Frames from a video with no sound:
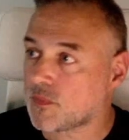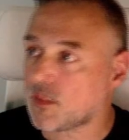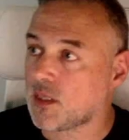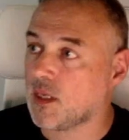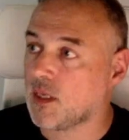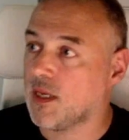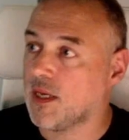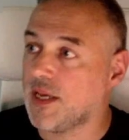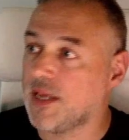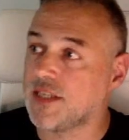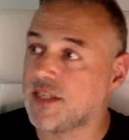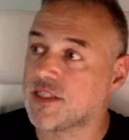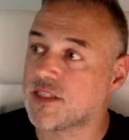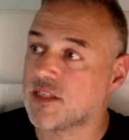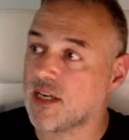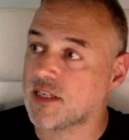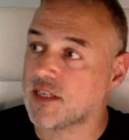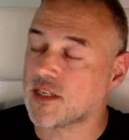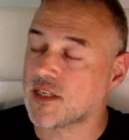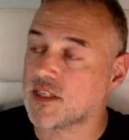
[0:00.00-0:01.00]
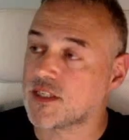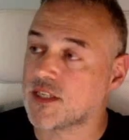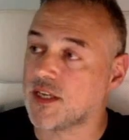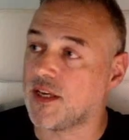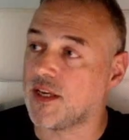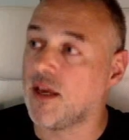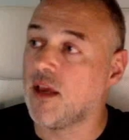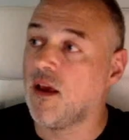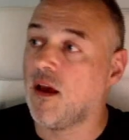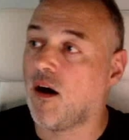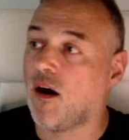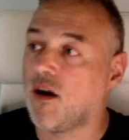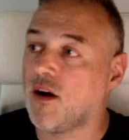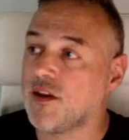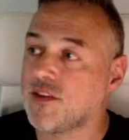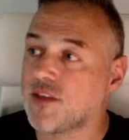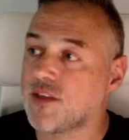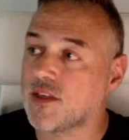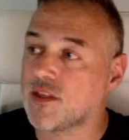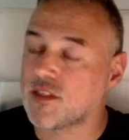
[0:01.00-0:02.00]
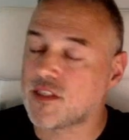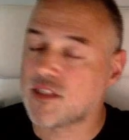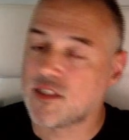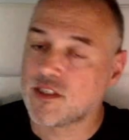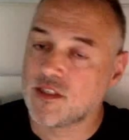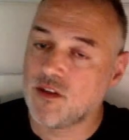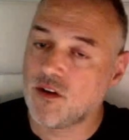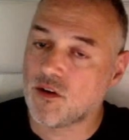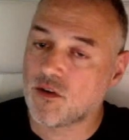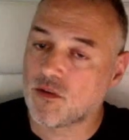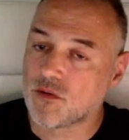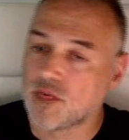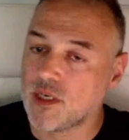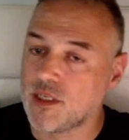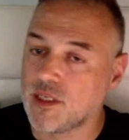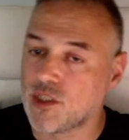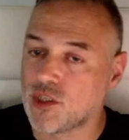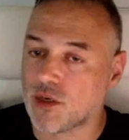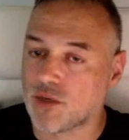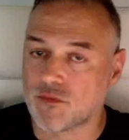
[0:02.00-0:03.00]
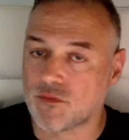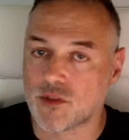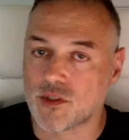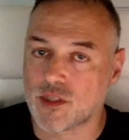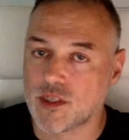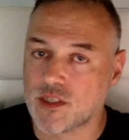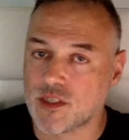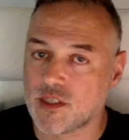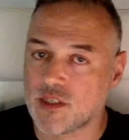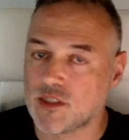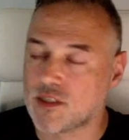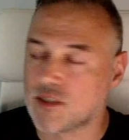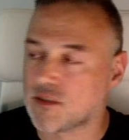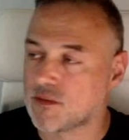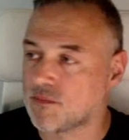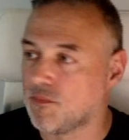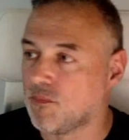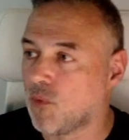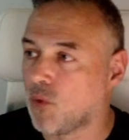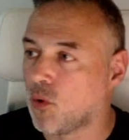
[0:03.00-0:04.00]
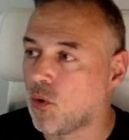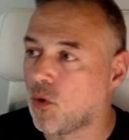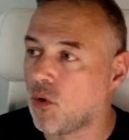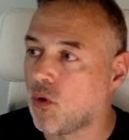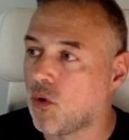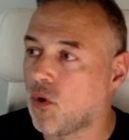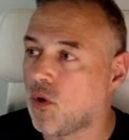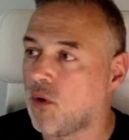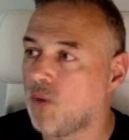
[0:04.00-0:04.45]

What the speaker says: is, as I say, I think this is not really genres. This is more